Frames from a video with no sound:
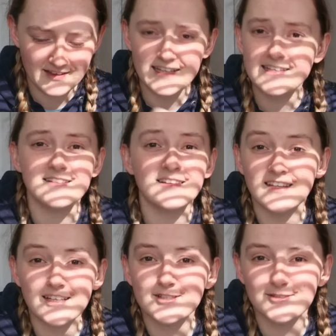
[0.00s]
These are the
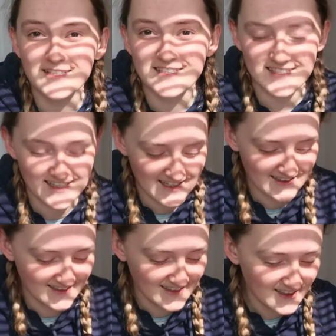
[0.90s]
things you need to
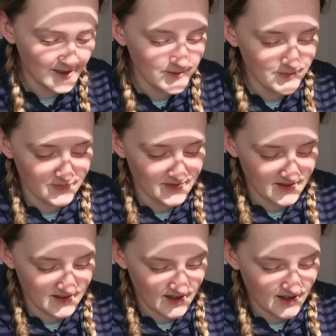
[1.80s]
see.
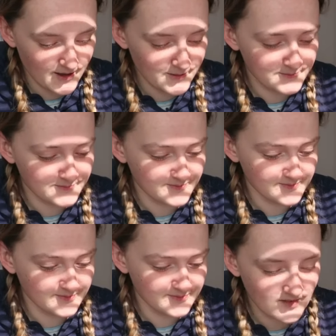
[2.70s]
Um,
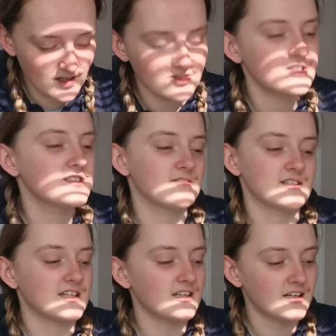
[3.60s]
no, just
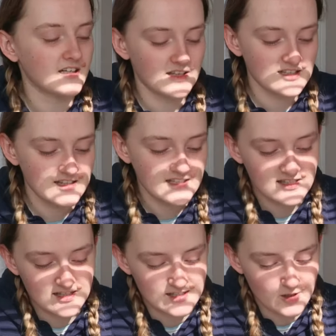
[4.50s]
seriously, look, there's, there's,
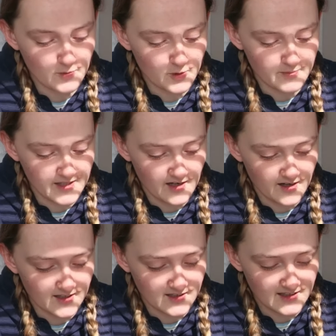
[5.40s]
there's no point in me
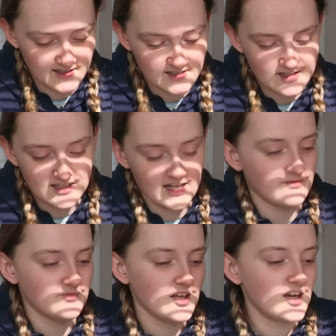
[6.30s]
lying. There's, yeah.
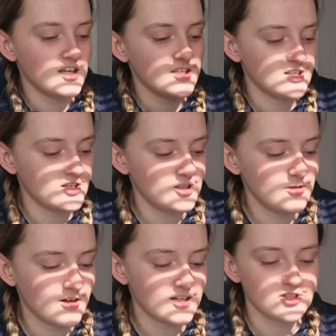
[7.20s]
You
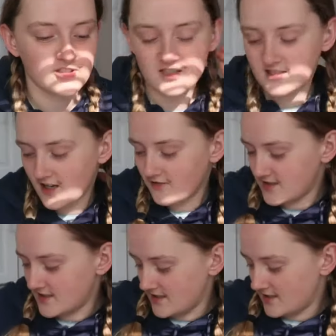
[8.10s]
guys should deserve
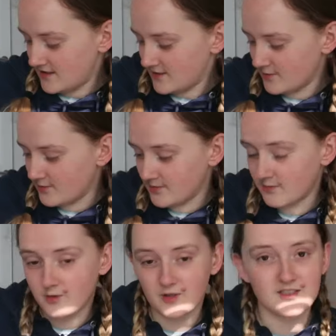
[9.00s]
to see
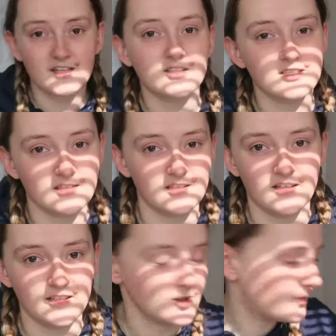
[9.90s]
what it's actually
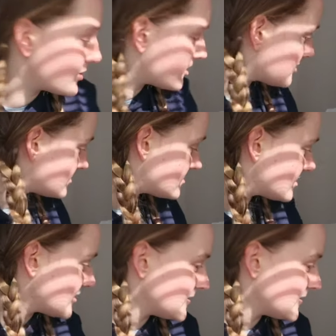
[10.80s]
like, because